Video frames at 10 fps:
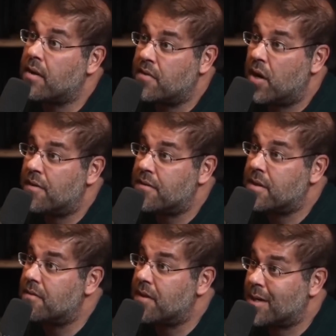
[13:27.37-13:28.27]
of office
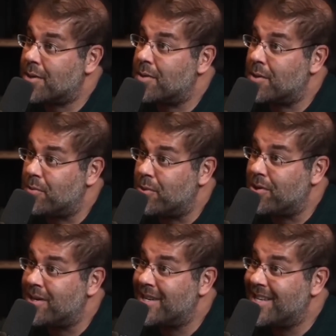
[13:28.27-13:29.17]
the victor in the
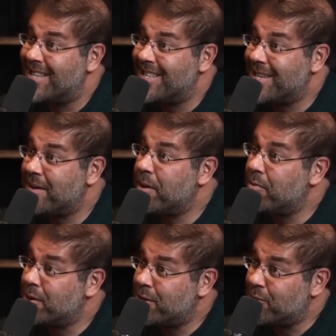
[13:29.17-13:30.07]
war. Think
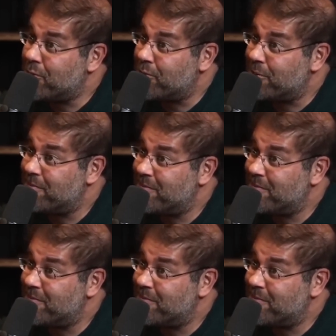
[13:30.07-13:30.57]
about Winston Churchill.